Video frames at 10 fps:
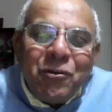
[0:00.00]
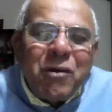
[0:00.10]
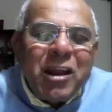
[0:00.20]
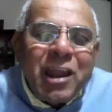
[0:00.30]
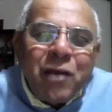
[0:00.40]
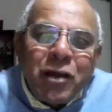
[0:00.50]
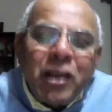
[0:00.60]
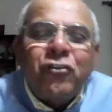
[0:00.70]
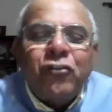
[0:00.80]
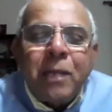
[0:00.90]
We were
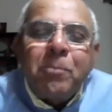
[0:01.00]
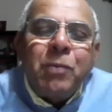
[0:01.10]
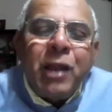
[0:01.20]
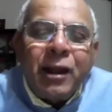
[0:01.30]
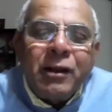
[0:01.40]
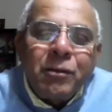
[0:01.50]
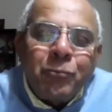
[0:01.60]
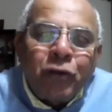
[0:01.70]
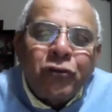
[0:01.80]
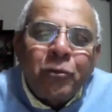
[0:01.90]
never a step behind,
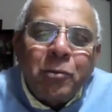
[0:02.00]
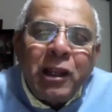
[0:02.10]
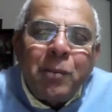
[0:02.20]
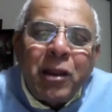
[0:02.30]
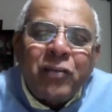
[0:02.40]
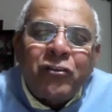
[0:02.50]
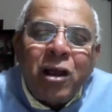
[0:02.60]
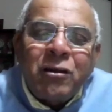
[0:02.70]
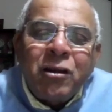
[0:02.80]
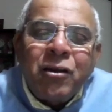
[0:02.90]
possibly the best
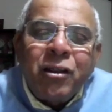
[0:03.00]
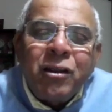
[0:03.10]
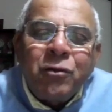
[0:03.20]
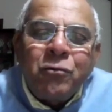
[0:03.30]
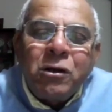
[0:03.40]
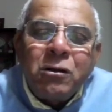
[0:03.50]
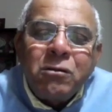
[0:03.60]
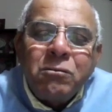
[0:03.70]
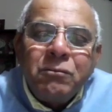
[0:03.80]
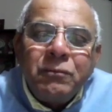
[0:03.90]
artillery in the world.
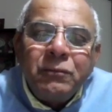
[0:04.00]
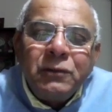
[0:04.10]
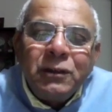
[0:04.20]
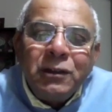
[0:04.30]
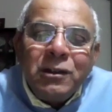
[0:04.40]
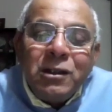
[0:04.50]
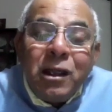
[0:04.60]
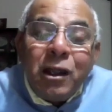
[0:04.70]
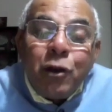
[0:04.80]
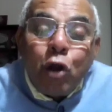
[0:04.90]

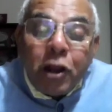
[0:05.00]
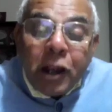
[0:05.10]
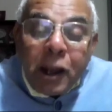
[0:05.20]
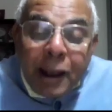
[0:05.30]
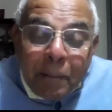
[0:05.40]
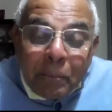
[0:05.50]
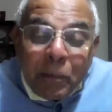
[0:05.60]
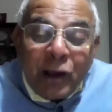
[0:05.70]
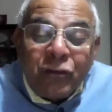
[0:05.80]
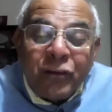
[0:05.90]
Not in
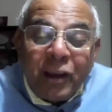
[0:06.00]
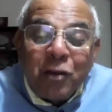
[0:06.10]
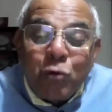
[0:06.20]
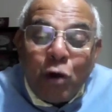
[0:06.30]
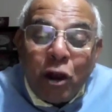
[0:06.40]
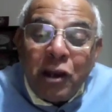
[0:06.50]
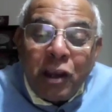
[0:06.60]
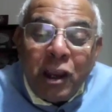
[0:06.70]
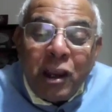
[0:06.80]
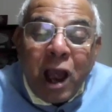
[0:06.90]
numbers, in
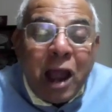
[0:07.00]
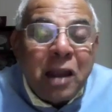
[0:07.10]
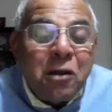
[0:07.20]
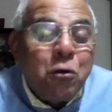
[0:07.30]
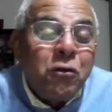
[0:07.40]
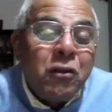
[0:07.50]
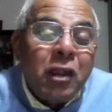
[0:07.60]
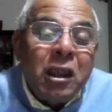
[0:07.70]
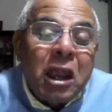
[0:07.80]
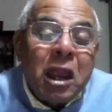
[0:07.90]
quality, I don't
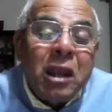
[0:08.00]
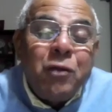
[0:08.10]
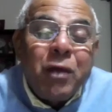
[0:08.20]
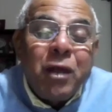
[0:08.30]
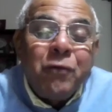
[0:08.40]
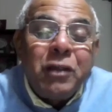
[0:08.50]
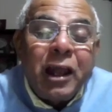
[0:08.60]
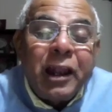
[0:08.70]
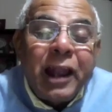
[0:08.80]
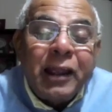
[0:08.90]
think anywhere we
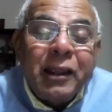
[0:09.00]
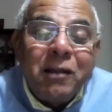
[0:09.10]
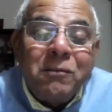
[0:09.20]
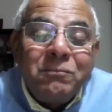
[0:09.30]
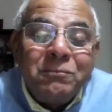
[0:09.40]
are lacking.